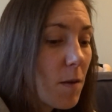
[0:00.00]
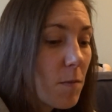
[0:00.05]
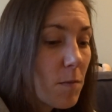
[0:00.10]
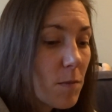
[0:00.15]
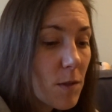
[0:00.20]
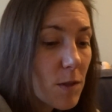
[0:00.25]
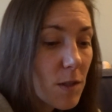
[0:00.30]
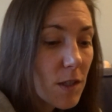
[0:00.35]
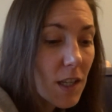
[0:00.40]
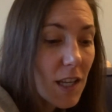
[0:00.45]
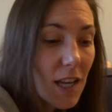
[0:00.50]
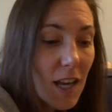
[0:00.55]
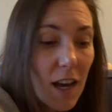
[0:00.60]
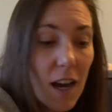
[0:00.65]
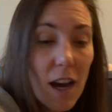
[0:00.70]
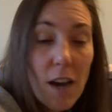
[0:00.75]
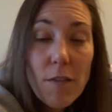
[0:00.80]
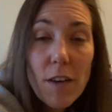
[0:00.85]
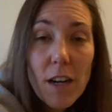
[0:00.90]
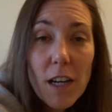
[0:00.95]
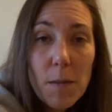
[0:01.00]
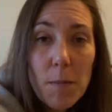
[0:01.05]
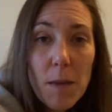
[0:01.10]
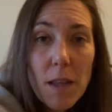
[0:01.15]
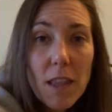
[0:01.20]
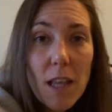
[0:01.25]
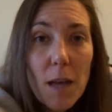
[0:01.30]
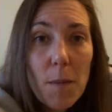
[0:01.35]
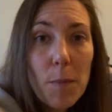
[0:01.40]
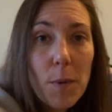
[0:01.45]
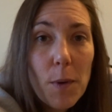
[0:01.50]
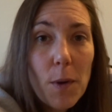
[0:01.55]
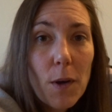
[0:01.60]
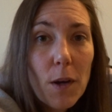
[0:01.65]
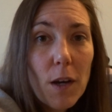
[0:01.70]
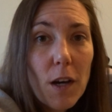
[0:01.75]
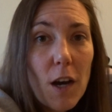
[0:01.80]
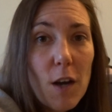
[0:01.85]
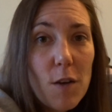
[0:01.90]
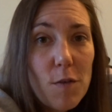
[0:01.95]
So yeah, I recommend that
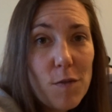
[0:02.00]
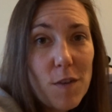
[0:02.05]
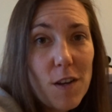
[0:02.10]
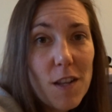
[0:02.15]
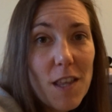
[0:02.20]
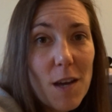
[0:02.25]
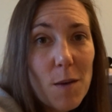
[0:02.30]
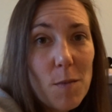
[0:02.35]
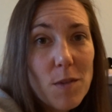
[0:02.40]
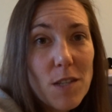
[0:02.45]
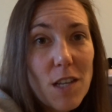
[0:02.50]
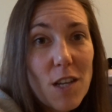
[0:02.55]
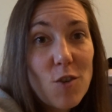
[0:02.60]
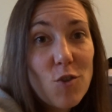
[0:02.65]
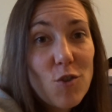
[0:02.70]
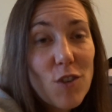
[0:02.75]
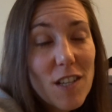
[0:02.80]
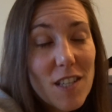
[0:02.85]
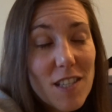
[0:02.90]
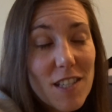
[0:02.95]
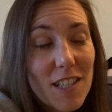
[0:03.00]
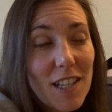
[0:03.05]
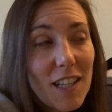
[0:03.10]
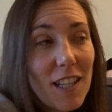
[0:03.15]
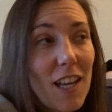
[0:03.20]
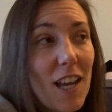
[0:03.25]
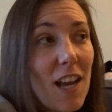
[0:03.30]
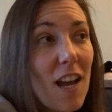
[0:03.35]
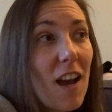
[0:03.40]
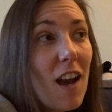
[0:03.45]
book. Hopefully that was interesting.